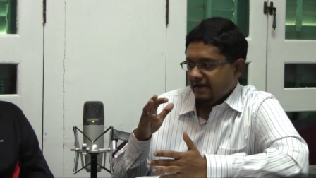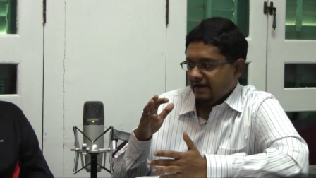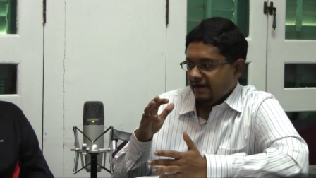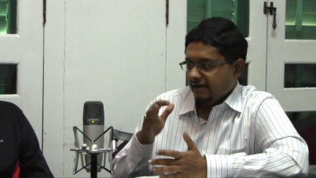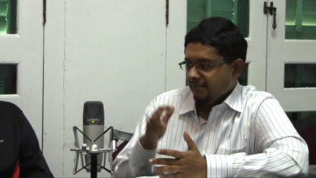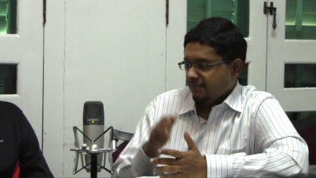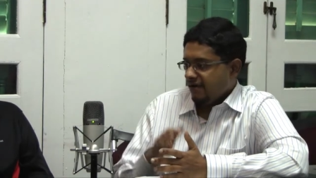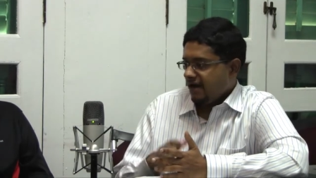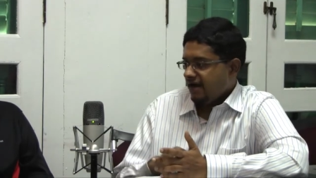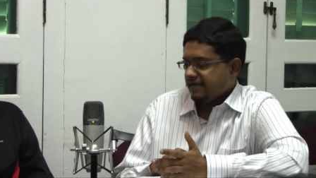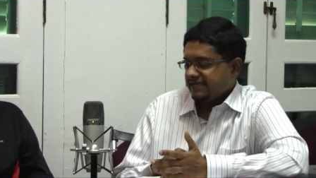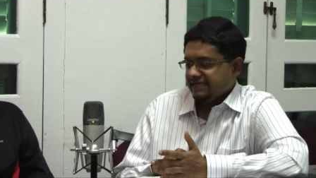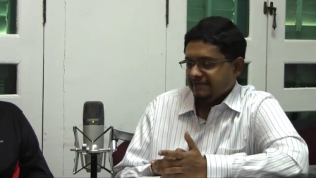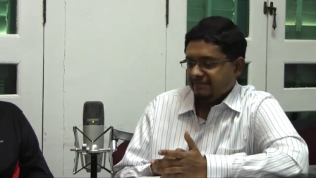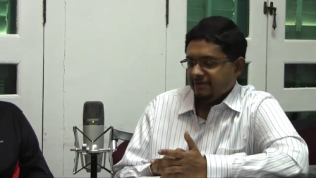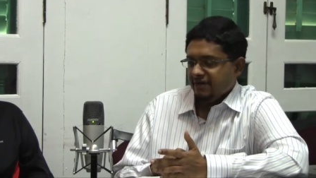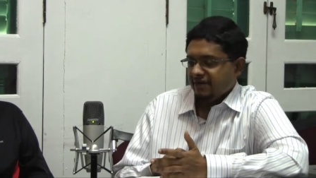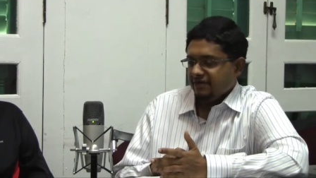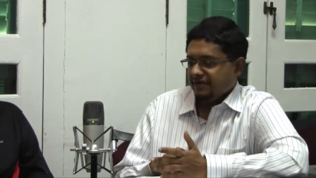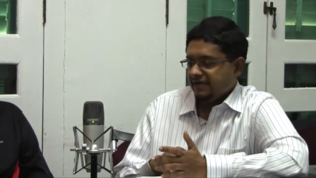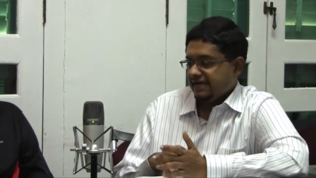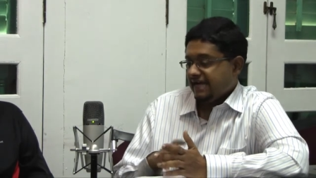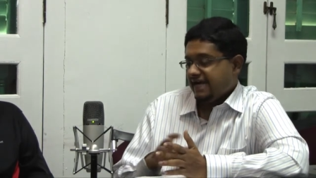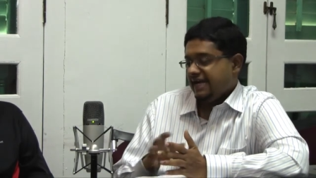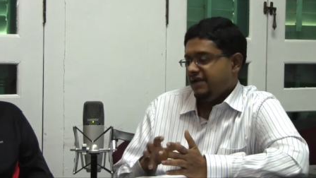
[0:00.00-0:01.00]
remarked
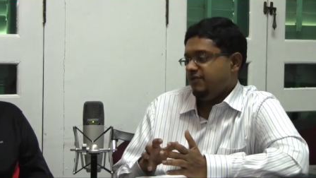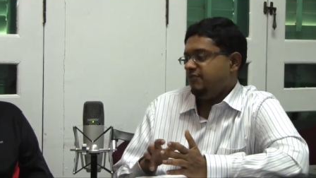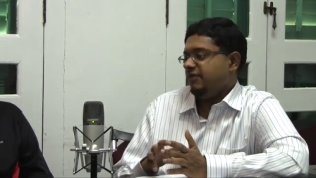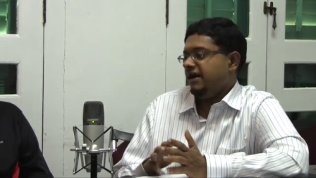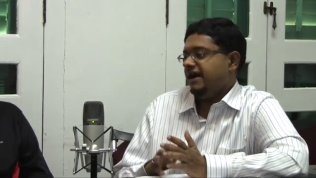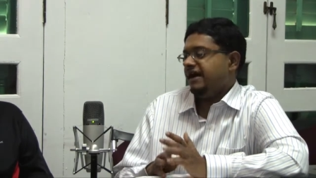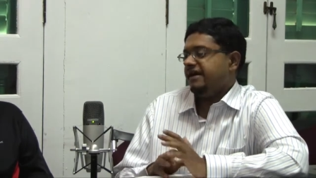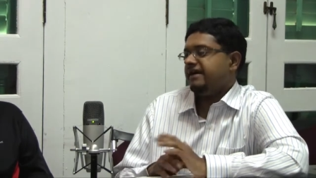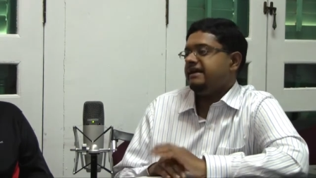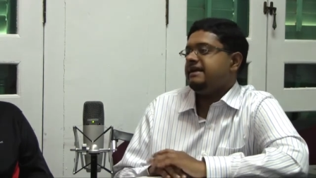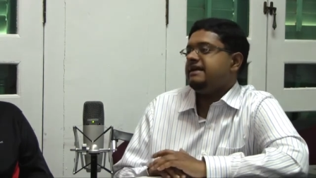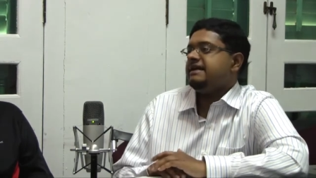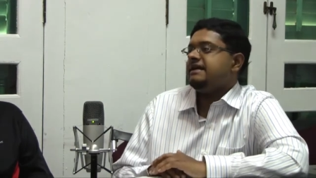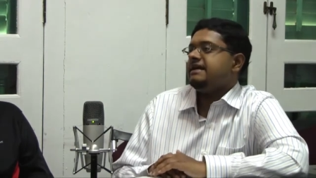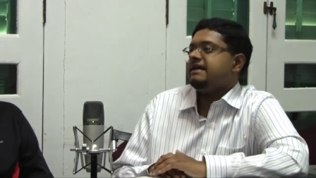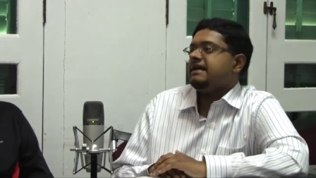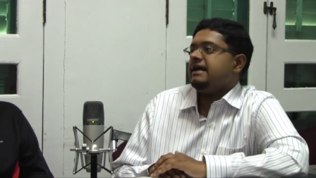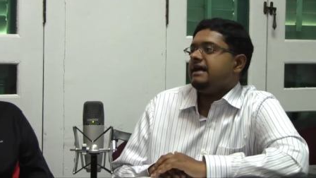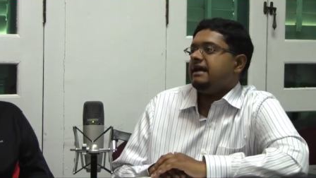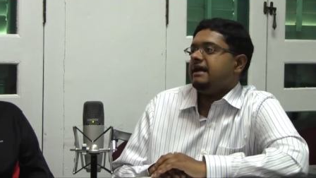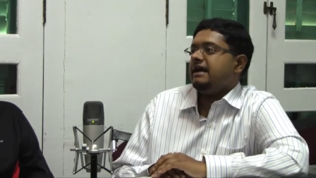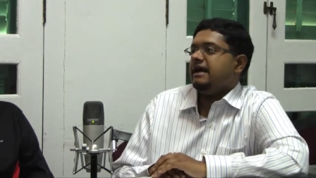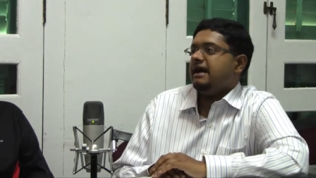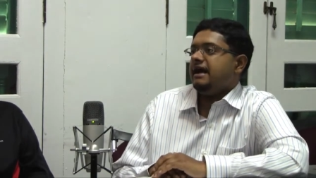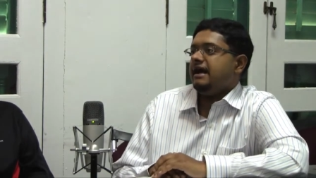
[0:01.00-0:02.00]
about it anywhere,
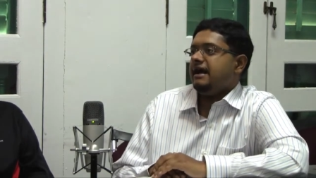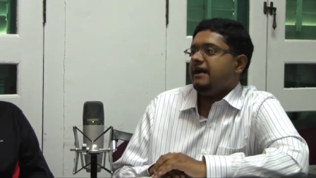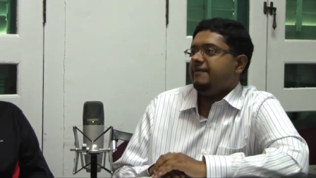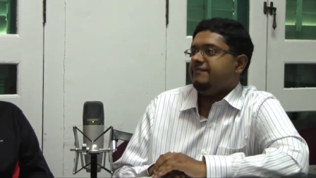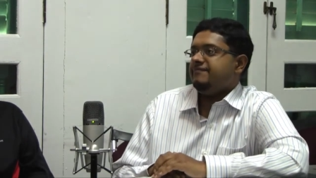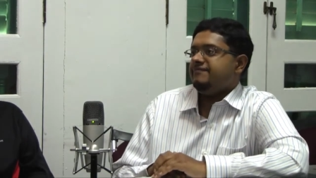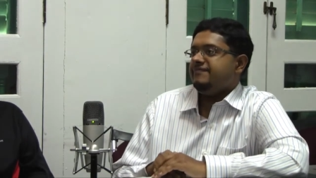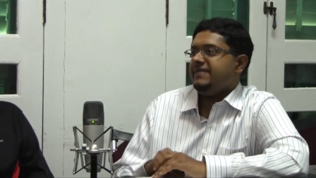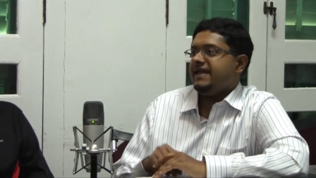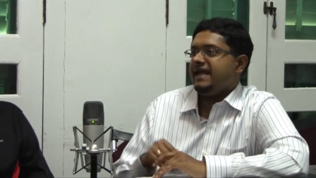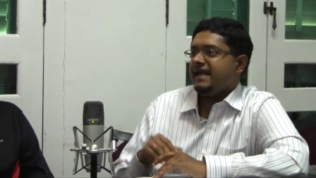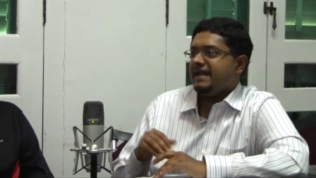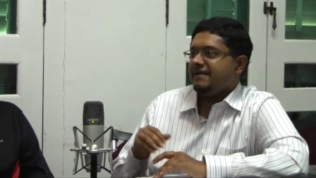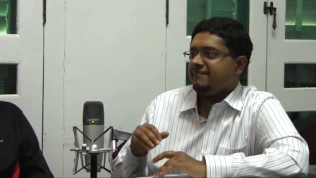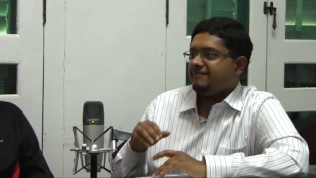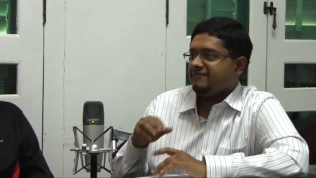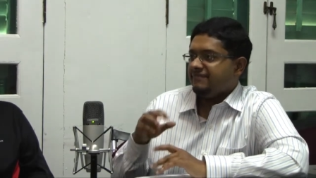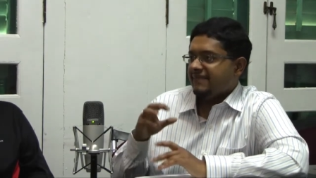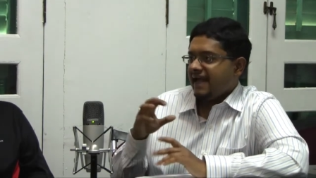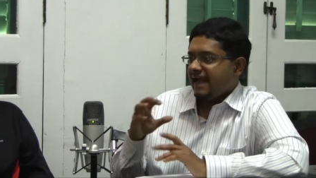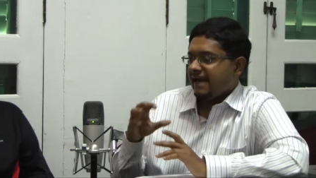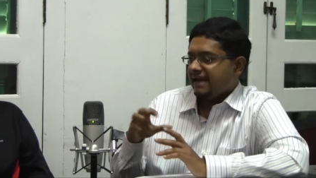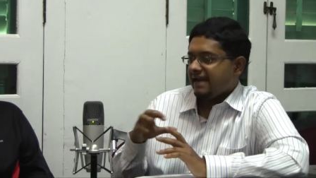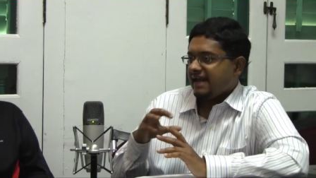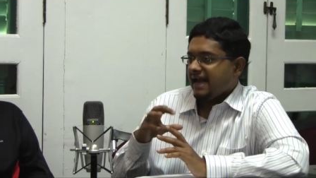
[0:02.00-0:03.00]

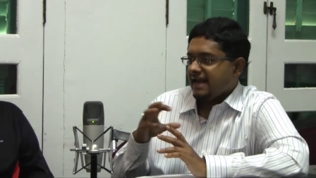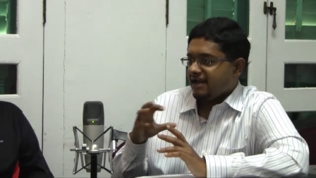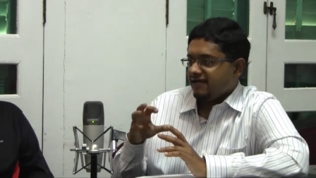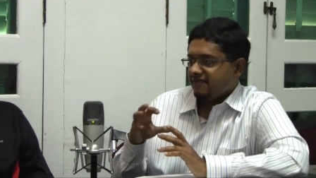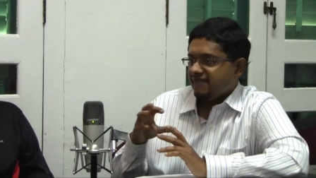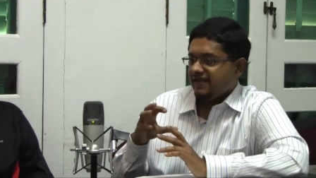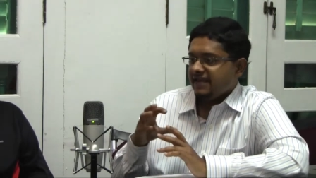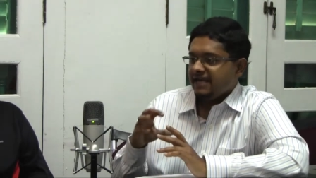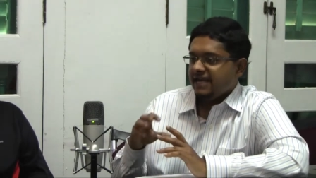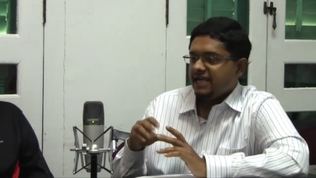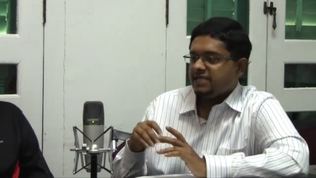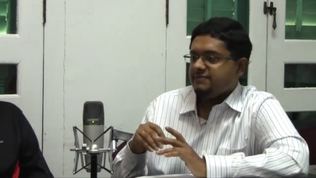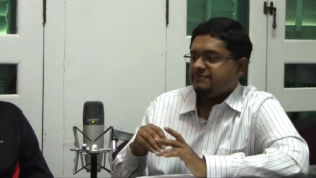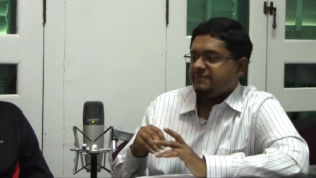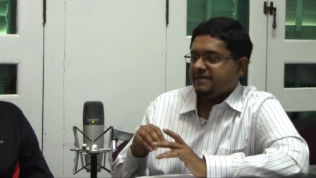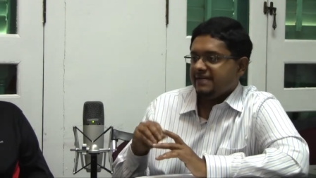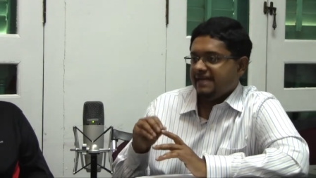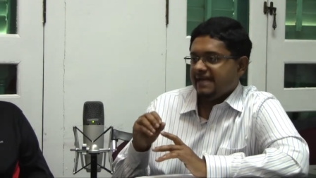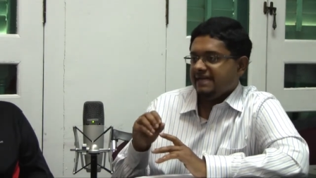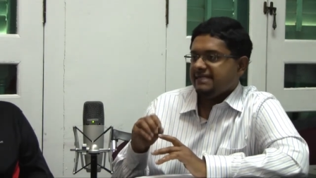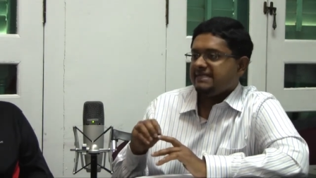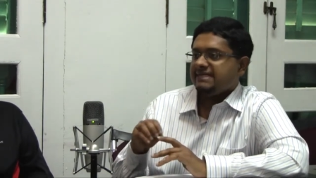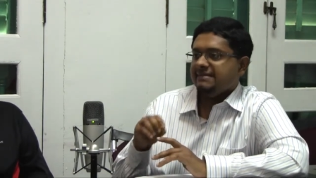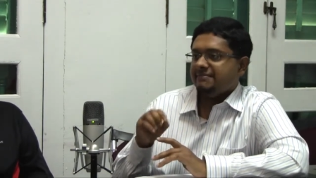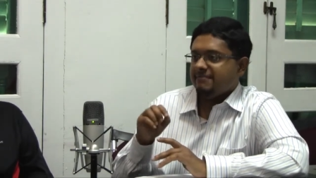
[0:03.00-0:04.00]
that kind of engagement
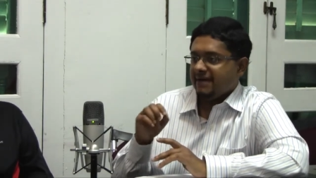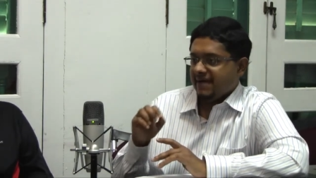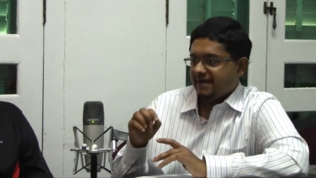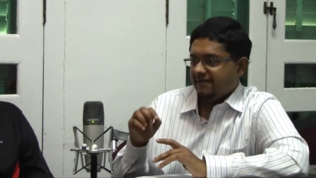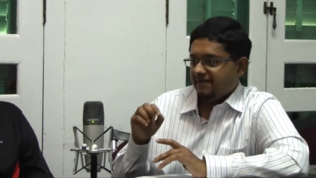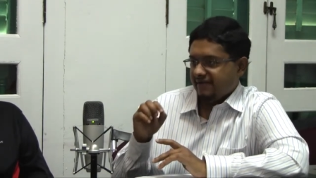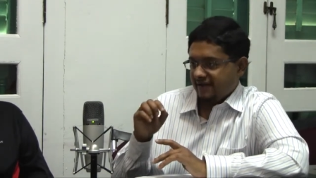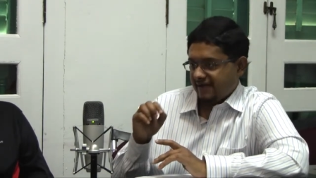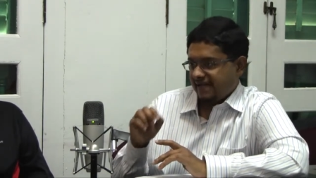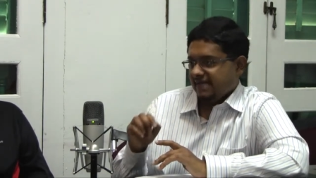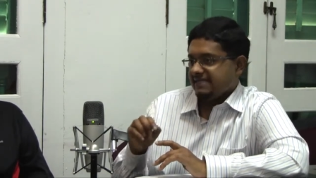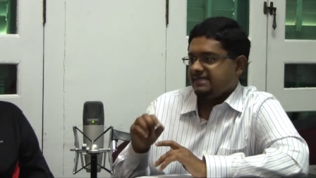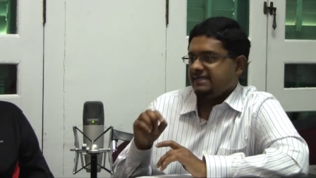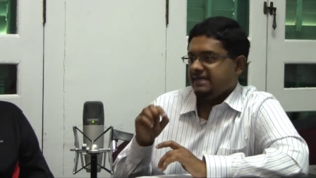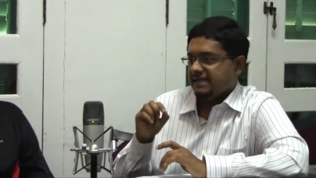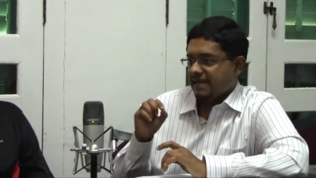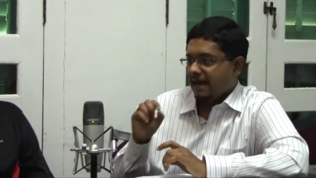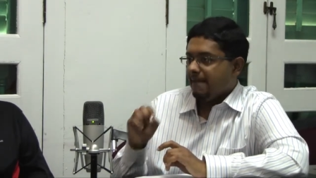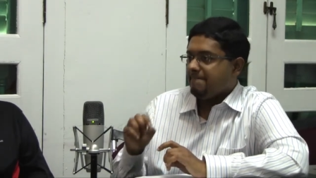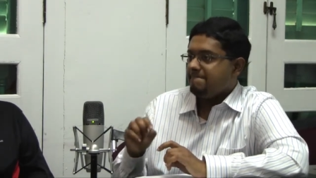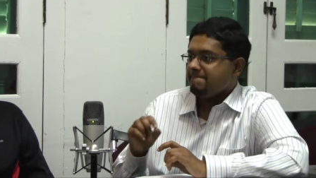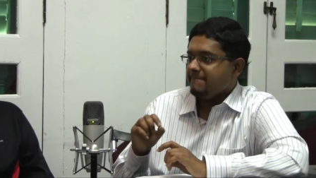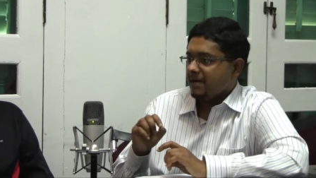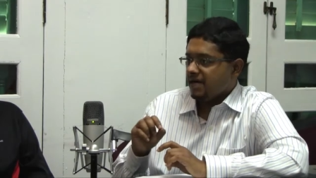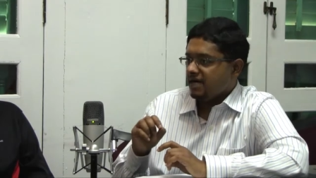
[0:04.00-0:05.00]
gets a metric, gets a
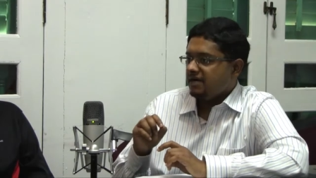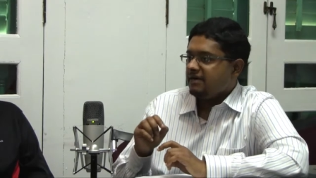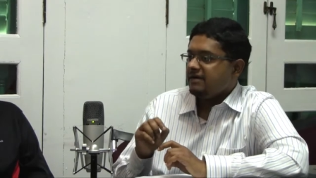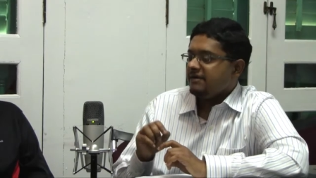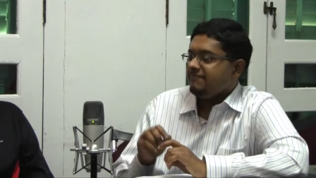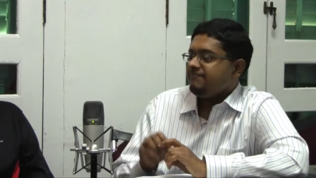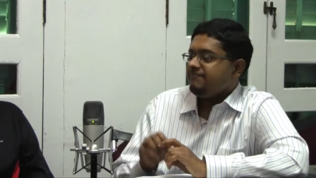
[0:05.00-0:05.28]
number.